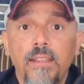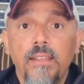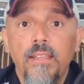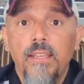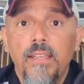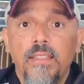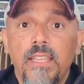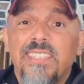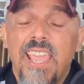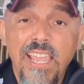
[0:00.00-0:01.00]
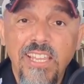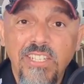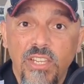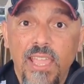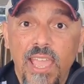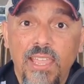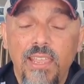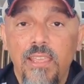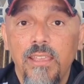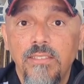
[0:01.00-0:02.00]
These Haitian gang
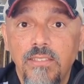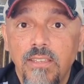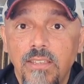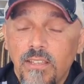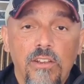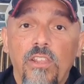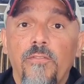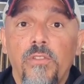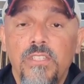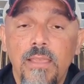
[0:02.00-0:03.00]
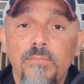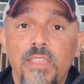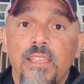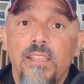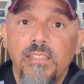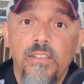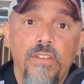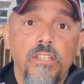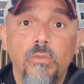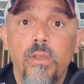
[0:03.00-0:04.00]
idiots, they're here for the same thing as the
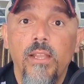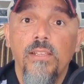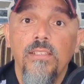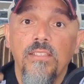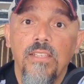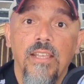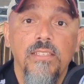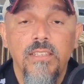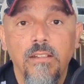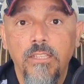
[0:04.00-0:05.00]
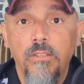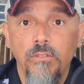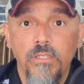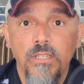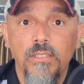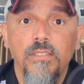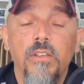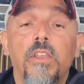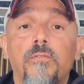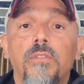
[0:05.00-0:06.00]
Venezuelans, as the Salvatruchas. They're
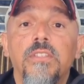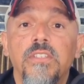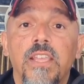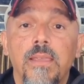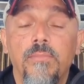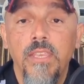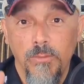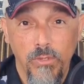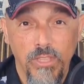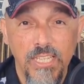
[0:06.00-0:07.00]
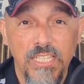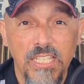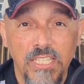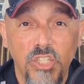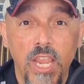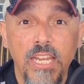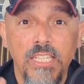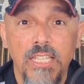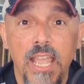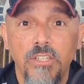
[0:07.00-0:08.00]
here for the same things. But these Chinese
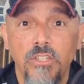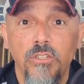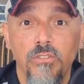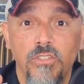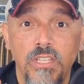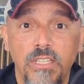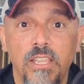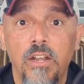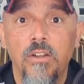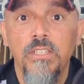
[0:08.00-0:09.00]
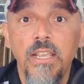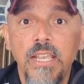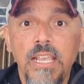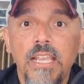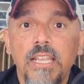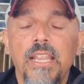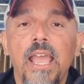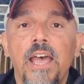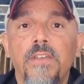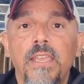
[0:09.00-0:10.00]
nationals, these terrorists, they
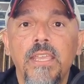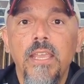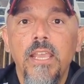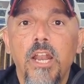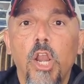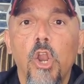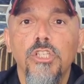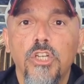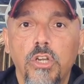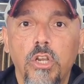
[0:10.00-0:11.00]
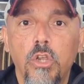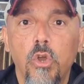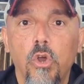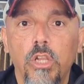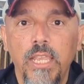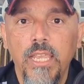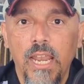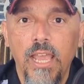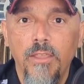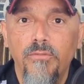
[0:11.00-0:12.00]
have a larger calling in
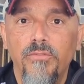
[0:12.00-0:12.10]
life.